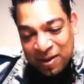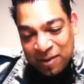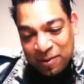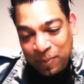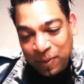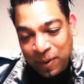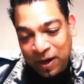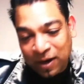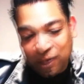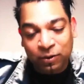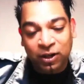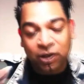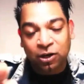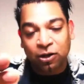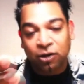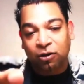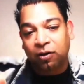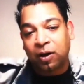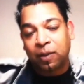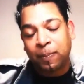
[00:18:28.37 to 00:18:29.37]
But,
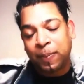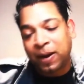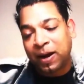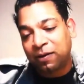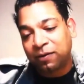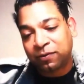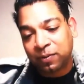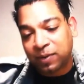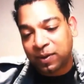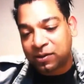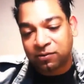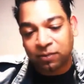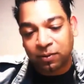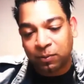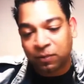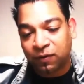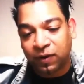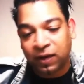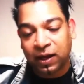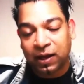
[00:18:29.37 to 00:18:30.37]
apart from us
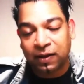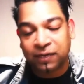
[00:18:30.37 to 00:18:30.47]
removing half